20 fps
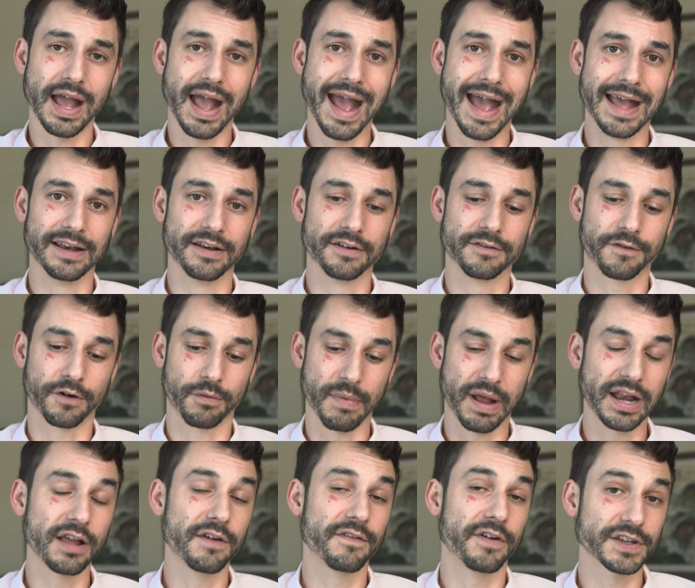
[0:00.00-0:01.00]
And for
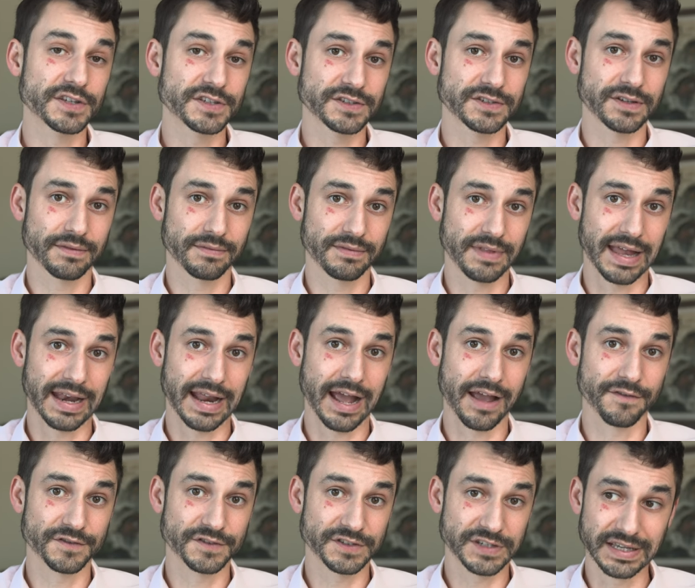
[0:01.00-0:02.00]
many of us that
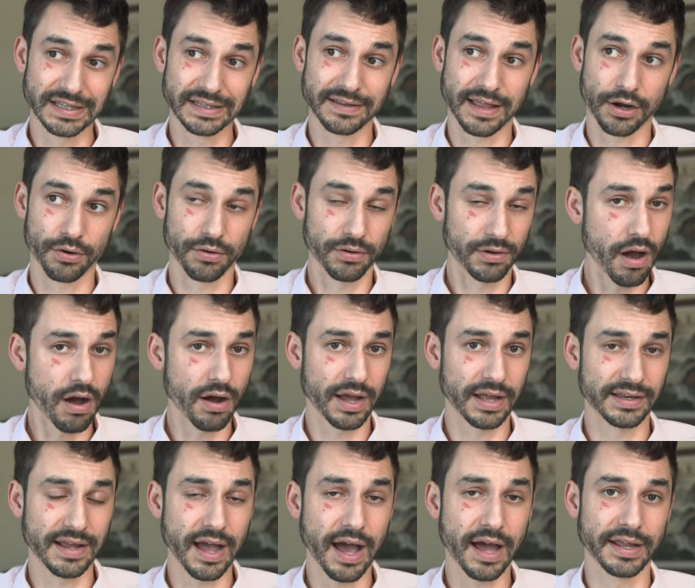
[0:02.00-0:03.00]
I've seen that are young
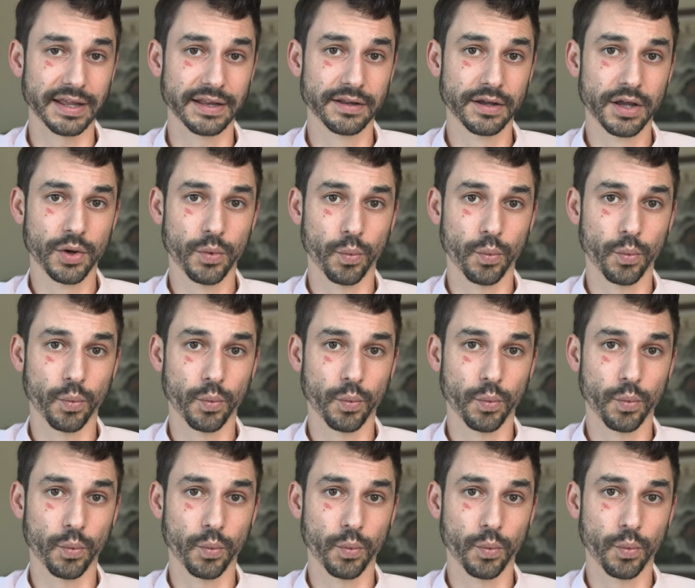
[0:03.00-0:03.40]
and got it,